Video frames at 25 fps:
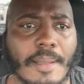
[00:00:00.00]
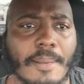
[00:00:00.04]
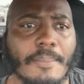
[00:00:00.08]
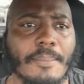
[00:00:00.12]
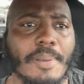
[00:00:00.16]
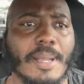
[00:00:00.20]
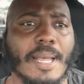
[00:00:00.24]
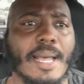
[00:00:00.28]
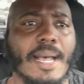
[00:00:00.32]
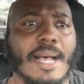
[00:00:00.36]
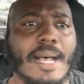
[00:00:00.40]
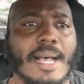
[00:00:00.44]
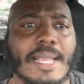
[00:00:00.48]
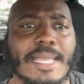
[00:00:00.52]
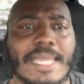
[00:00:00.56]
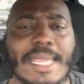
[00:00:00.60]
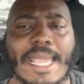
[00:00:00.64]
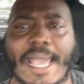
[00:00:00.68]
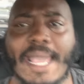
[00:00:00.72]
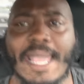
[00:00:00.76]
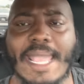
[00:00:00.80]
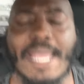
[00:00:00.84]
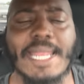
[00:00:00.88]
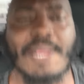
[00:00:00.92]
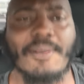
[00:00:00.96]
But uh,
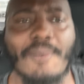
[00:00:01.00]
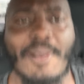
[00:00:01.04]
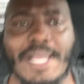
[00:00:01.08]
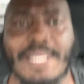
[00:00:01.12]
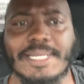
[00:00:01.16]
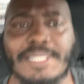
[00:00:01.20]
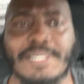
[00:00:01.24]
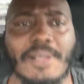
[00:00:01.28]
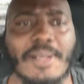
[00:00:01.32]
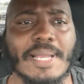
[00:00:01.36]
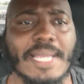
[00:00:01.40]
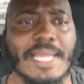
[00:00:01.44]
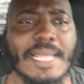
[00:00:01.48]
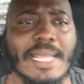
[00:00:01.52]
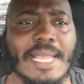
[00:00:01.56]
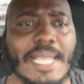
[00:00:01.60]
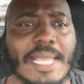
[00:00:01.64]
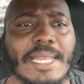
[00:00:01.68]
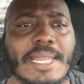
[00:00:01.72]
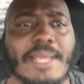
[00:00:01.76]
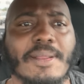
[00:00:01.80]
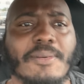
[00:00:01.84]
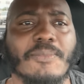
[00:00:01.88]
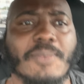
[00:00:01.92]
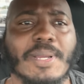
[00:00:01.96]
yeah, anyway, so it,
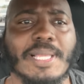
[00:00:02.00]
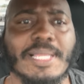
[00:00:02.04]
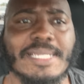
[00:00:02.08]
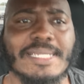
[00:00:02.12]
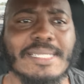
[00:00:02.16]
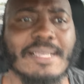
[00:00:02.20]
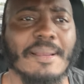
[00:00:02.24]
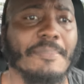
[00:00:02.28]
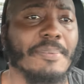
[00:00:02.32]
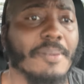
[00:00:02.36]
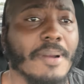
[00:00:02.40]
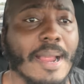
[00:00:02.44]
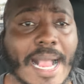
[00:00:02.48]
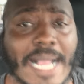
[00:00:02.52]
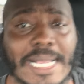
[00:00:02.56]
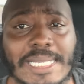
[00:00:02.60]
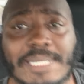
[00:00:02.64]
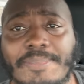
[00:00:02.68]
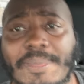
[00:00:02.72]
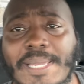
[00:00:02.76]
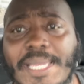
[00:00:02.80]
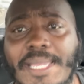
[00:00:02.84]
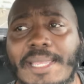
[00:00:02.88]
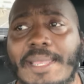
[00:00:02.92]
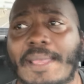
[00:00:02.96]
it didn't really
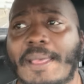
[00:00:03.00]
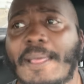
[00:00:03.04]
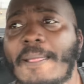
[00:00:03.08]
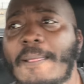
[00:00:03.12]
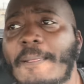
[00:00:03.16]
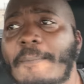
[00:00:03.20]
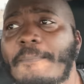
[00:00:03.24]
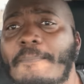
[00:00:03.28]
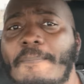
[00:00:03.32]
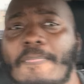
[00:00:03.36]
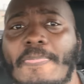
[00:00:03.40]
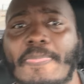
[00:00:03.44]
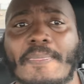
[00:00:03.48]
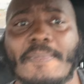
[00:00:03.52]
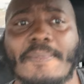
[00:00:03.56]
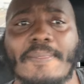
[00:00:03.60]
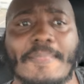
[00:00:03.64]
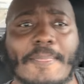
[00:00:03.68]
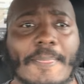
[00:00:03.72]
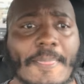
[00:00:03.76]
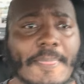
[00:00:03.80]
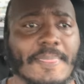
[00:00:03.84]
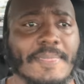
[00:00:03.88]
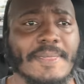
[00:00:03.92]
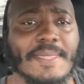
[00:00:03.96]
surprise me
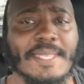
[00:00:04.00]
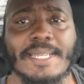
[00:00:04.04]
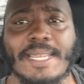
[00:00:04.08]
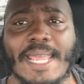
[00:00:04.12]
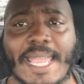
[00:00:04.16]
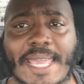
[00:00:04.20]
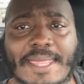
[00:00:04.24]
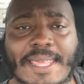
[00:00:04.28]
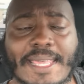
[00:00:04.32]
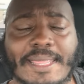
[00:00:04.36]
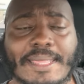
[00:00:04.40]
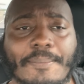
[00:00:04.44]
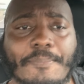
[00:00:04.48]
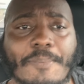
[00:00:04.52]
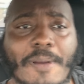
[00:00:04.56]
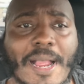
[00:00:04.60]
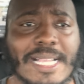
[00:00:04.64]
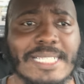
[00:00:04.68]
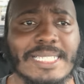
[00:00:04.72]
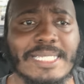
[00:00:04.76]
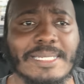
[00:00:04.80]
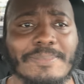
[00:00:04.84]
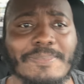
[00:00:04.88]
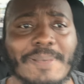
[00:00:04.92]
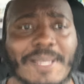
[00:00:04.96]
today that the
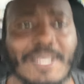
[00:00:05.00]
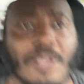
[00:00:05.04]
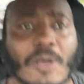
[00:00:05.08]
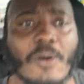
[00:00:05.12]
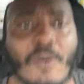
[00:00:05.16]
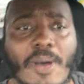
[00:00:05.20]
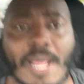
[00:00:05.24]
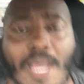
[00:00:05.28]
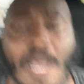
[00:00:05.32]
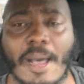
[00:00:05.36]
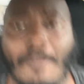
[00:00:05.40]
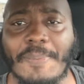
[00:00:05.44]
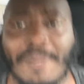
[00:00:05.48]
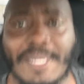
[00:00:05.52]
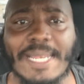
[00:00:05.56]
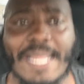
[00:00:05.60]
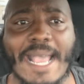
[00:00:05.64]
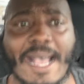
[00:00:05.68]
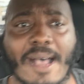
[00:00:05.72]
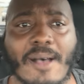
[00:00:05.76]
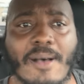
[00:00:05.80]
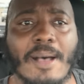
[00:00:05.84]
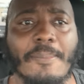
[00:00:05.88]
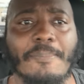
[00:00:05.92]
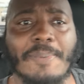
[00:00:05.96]
price has been going up and
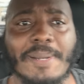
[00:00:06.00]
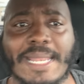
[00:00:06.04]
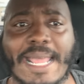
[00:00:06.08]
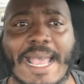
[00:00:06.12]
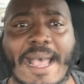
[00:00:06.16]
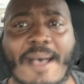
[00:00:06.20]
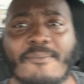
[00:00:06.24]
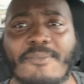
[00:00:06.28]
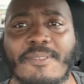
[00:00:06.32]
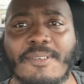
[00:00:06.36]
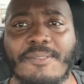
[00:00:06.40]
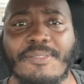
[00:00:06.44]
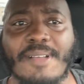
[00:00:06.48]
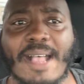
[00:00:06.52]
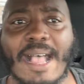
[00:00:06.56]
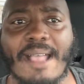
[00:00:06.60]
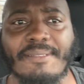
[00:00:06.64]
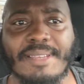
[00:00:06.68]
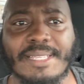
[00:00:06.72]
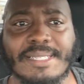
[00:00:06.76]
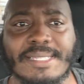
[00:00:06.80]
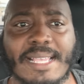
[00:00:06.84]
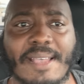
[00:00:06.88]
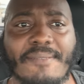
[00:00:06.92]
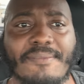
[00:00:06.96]
down, up and down from
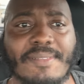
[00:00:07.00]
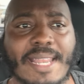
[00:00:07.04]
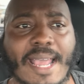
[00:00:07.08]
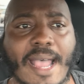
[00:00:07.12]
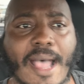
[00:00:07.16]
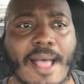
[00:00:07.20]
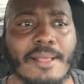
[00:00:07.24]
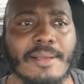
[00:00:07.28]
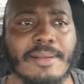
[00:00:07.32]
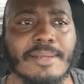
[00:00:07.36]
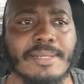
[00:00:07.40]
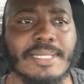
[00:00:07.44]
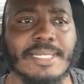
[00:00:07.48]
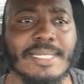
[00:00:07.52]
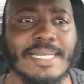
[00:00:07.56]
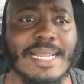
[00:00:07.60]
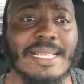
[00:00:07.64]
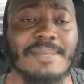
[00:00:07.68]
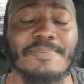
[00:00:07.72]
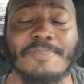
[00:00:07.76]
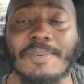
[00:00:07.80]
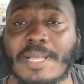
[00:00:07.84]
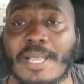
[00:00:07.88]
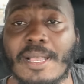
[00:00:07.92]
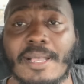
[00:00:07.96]
five to seven dollars, and
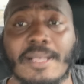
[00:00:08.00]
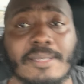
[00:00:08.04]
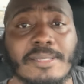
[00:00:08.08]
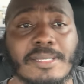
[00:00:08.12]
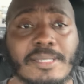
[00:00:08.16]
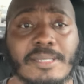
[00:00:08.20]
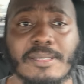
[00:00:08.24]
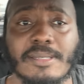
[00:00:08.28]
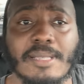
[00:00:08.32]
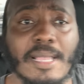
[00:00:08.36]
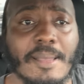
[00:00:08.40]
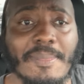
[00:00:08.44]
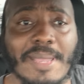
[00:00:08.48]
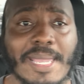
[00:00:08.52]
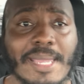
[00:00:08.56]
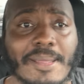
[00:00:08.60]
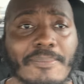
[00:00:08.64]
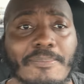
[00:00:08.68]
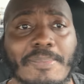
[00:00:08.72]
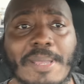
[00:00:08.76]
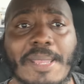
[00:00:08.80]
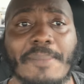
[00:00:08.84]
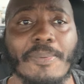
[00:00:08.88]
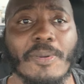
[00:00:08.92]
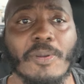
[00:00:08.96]
that's because I
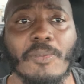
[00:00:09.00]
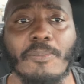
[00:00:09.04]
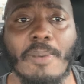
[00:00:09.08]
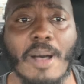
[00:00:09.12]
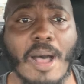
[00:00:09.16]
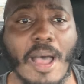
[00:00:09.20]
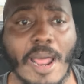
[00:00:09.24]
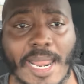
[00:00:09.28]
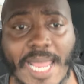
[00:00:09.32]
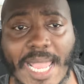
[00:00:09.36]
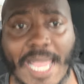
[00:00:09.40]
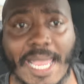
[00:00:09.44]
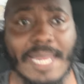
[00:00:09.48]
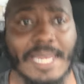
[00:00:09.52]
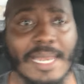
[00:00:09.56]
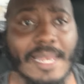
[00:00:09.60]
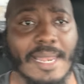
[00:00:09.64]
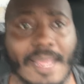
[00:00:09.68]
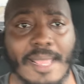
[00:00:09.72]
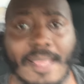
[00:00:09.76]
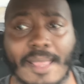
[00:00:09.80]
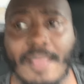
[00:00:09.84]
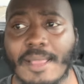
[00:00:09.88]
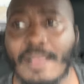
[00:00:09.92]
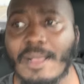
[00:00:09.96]
mean people bought in
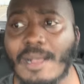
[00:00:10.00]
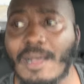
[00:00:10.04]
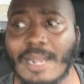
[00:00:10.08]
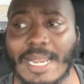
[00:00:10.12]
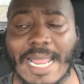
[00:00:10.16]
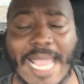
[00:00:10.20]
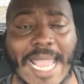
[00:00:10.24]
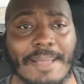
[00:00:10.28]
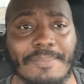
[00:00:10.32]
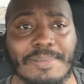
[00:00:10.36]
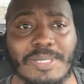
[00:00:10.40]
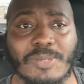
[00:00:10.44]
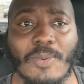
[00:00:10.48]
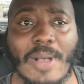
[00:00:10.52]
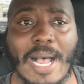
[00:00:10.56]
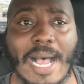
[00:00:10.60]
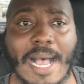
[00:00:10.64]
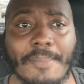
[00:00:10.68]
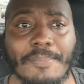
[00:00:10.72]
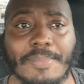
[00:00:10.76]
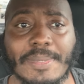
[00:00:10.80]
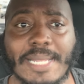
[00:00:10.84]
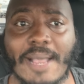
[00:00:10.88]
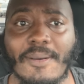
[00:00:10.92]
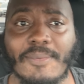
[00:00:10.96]
on Ape
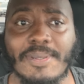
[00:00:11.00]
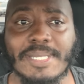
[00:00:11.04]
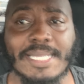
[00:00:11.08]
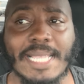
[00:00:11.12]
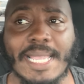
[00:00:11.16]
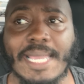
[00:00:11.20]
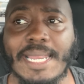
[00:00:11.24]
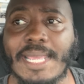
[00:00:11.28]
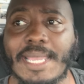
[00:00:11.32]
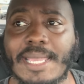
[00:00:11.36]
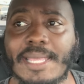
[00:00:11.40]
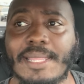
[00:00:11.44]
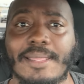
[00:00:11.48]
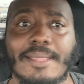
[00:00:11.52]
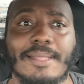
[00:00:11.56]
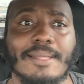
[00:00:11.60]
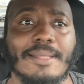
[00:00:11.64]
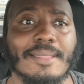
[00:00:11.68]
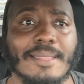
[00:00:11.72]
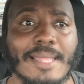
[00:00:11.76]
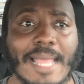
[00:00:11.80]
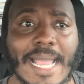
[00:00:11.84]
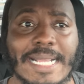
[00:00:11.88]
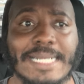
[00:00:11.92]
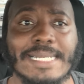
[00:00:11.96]
Swap that was in it
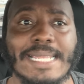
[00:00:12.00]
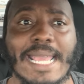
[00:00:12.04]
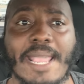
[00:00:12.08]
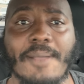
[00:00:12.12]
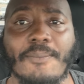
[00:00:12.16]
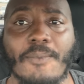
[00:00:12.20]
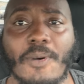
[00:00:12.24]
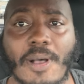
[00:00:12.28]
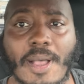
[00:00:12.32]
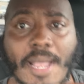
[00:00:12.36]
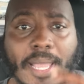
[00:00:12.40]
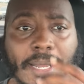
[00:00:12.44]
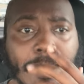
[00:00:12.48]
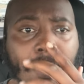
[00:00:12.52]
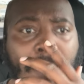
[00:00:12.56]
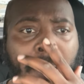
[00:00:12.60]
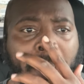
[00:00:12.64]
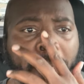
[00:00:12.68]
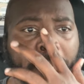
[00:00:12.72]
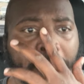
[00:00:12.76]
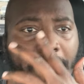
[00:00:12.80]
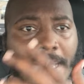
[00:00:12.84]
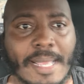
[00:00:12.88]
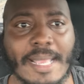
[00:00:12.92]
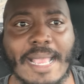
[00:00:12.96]
like day one.
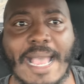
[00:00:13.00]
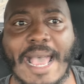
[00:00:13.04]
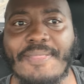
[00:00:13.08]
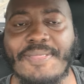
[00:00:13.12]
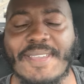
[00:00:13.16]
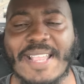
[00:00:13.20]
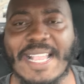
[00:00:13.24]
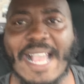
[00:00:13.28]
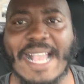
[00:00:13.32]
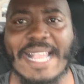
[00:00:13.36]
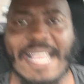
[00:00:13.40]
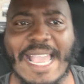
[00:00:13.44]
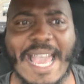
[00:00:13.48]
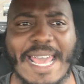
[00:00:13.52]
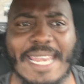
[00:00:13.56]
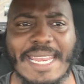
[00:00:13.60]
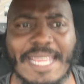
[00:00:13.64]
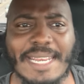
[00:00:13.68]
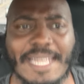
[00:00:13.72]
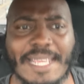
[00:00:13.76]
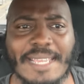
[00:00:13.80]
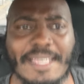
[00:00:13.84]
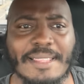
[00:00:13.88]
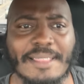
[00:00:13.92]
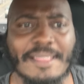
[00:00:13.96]
I think I got
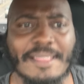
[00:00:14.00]
in it